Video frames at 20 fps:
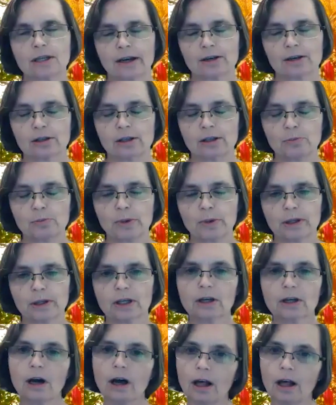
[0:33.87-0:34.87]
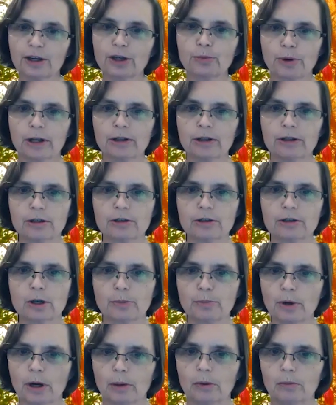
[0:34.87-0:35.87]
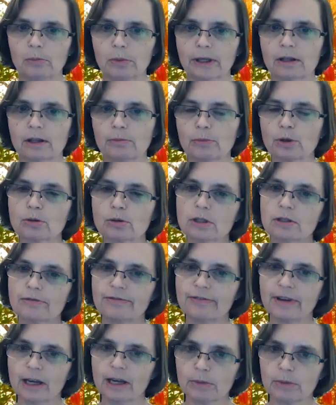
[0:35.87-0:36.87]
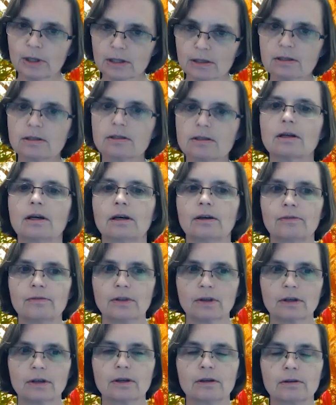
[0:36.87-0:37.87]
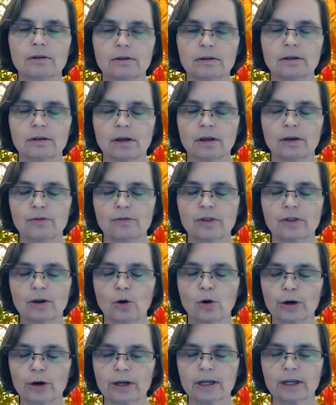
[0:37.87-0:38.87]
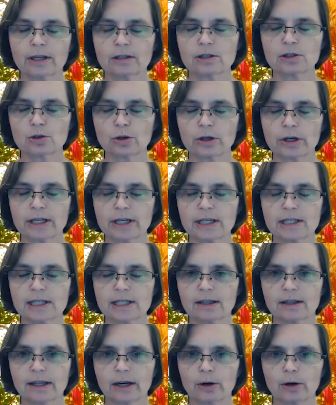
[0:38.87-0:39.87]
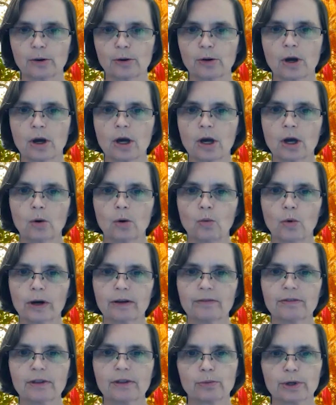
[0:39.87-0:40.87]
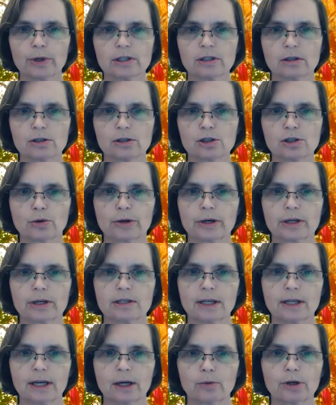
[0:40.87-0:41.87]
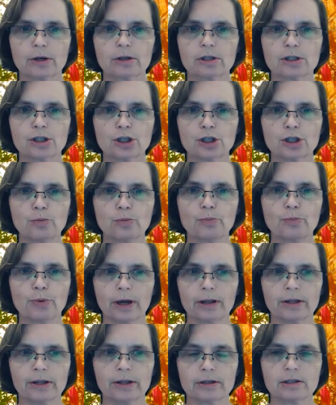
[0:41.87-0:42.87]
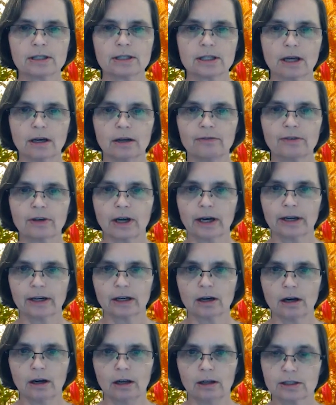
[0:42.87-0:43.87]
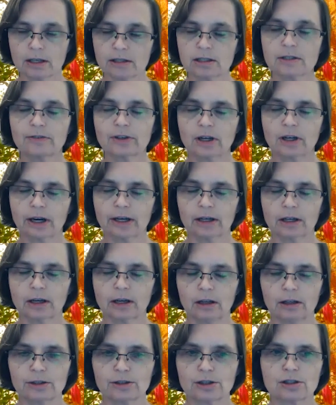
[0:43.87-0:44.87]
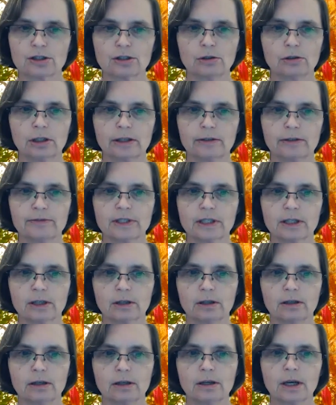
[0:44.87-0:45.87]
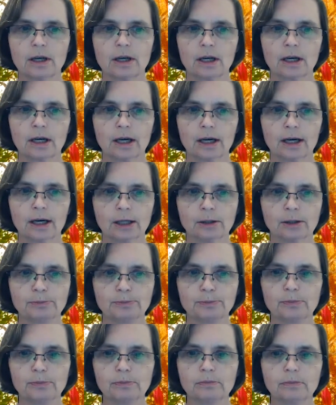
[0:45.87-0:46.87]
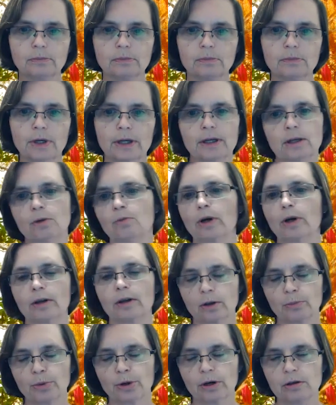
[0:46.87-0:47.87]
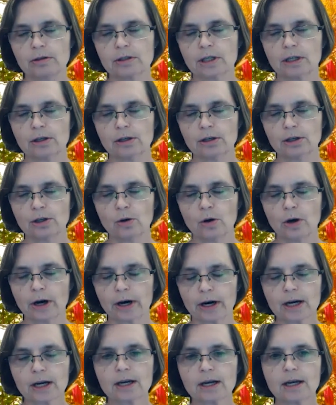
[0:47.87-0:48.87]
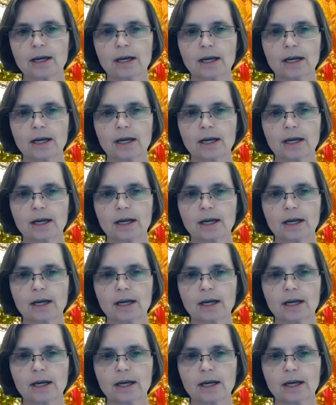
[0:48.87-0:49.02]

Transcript: actually. But the Collier brothers are probably the most famous of the hoarding stories, and they're one of the original stories. They were two brothers, sons of a gynecologist who lived in one of the boroughs in New York,